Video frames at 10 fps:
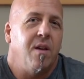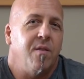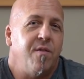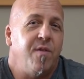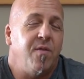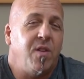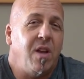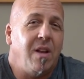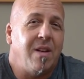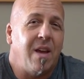
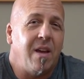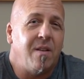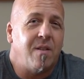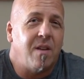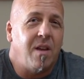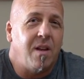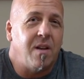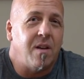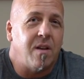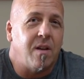15 days in
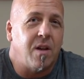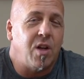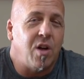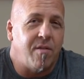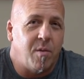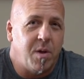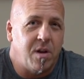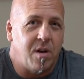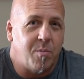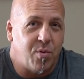a
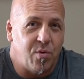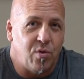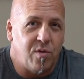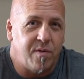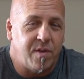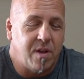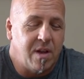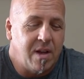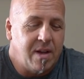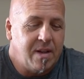government-approved
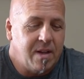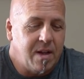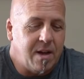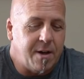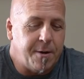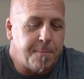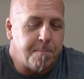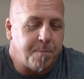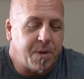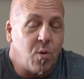
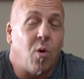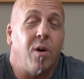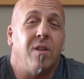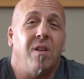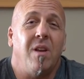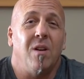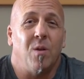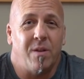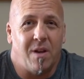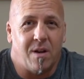quarantine
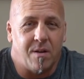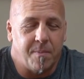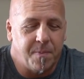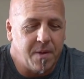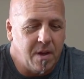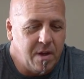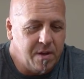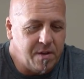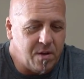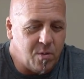hotel.
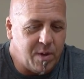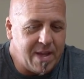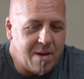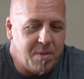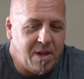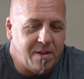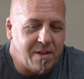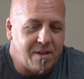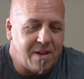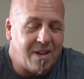So what that means
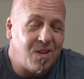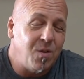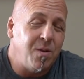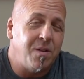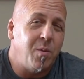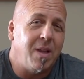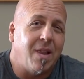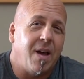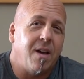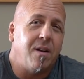is as soon as we
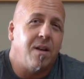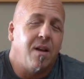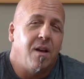land,